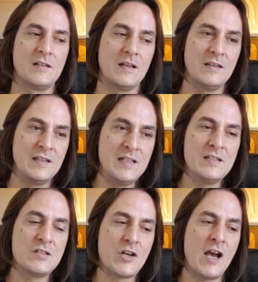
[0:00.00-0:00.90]
that
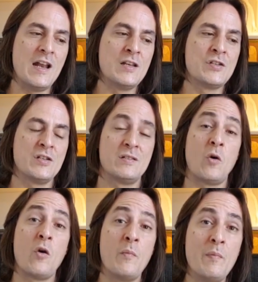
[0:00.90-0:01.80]
these challenges,
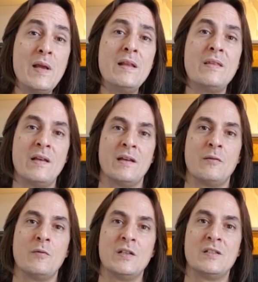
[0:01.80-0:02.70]
or
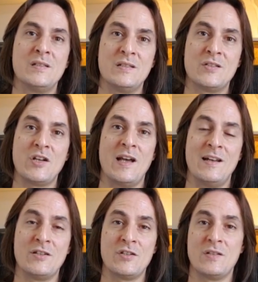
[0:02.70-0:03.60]
meeting with these
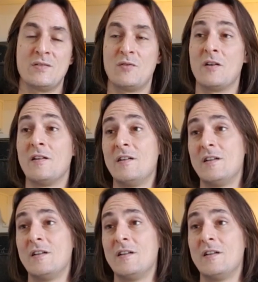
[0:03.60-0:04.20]
challenges, or